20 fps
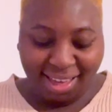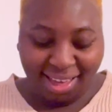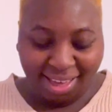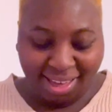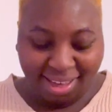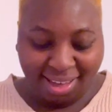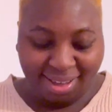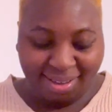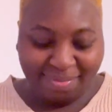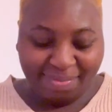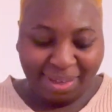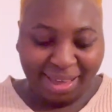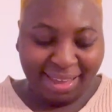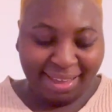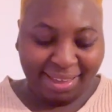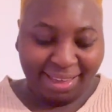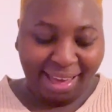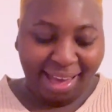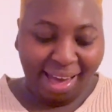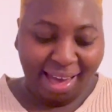oh my
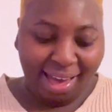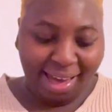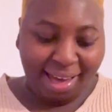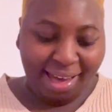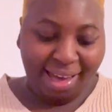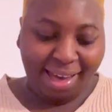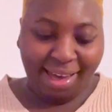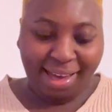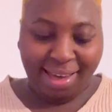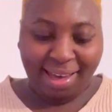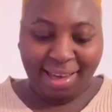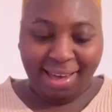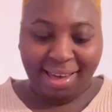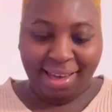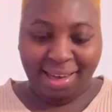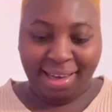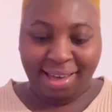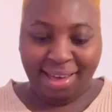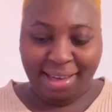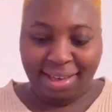
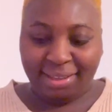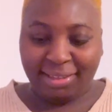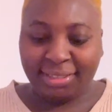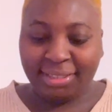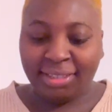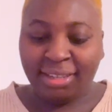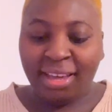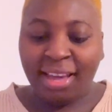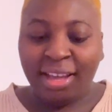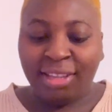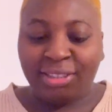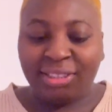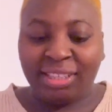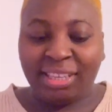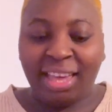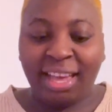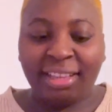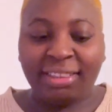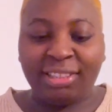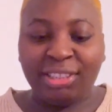God, to
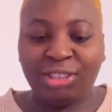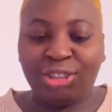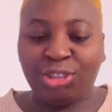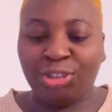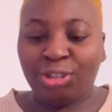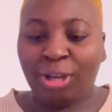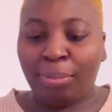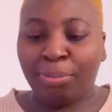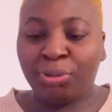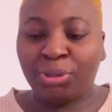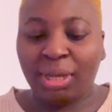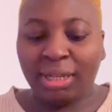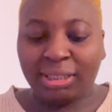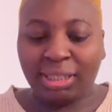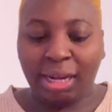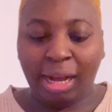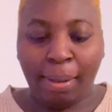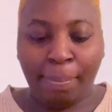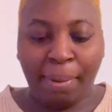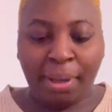get this shoe. I'm so
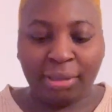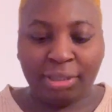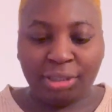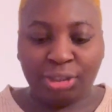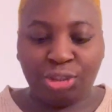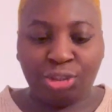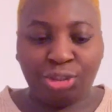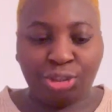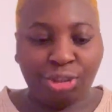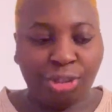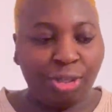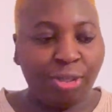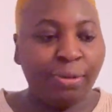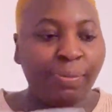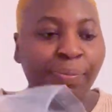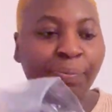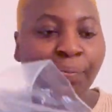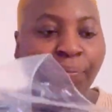excited about this shoe.